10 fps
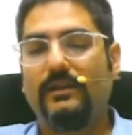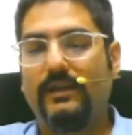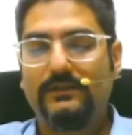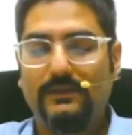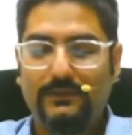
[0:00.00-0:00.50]

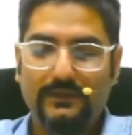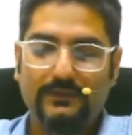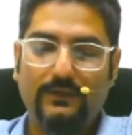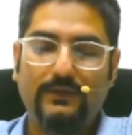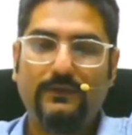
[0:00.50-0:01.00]
Exemption is
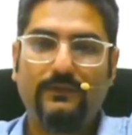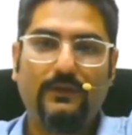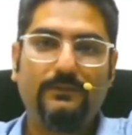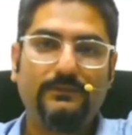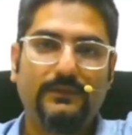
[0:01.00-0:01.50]
only
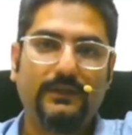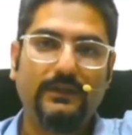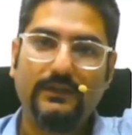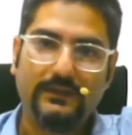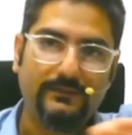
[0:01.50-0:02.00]
from
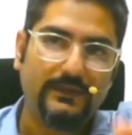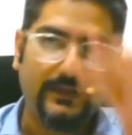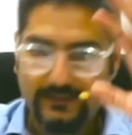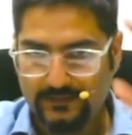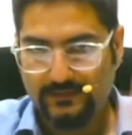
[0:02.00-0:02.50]
income
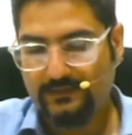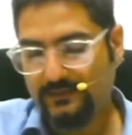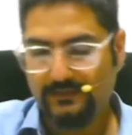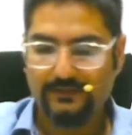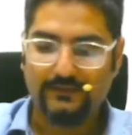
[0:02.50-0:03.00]

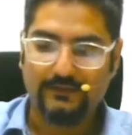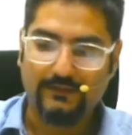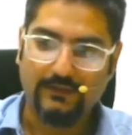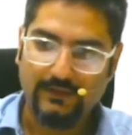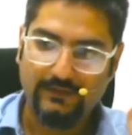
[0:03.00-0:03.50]
tax,
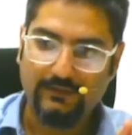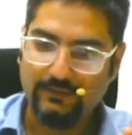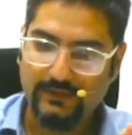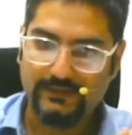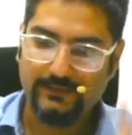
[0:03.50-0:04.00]
not
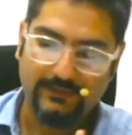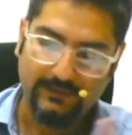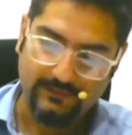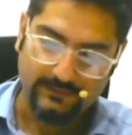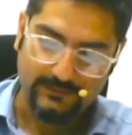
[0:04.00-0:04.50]
no
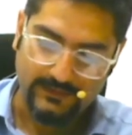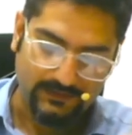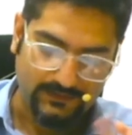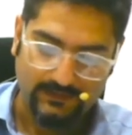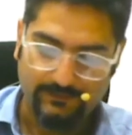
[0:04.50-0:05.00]
exemption from
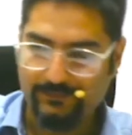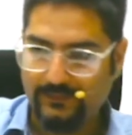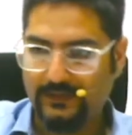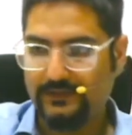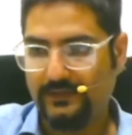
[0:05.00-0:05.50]
GST,
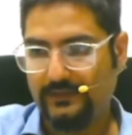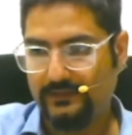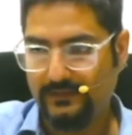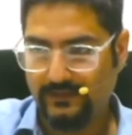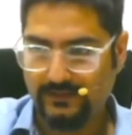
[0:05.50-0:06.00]
because it
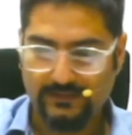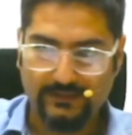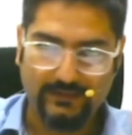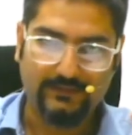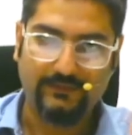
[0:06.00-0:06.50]

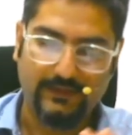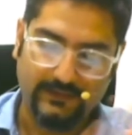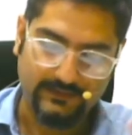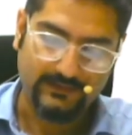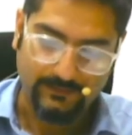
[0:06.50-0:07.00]

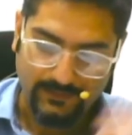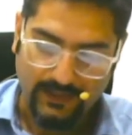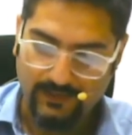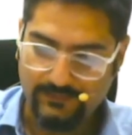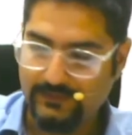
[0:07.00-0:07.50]
is a
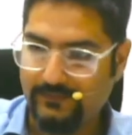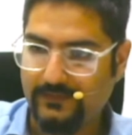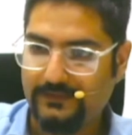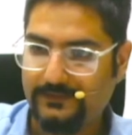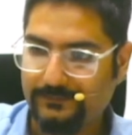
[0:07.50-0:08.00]
supply of
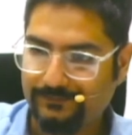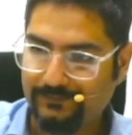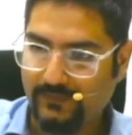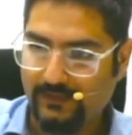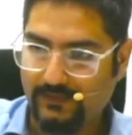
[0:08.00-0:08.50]
service.
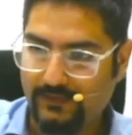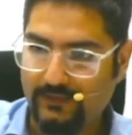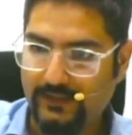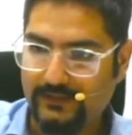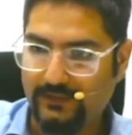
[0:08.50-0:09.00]
Now
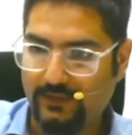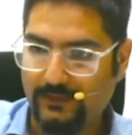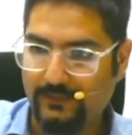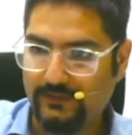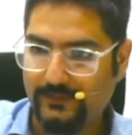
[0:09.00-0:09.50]
let's talk
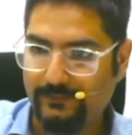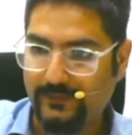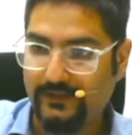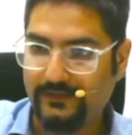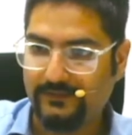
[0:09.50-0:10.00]
about the
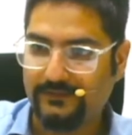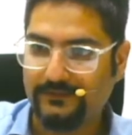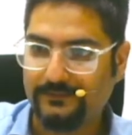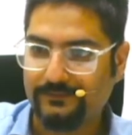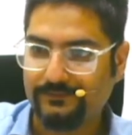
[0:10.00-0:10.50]
players.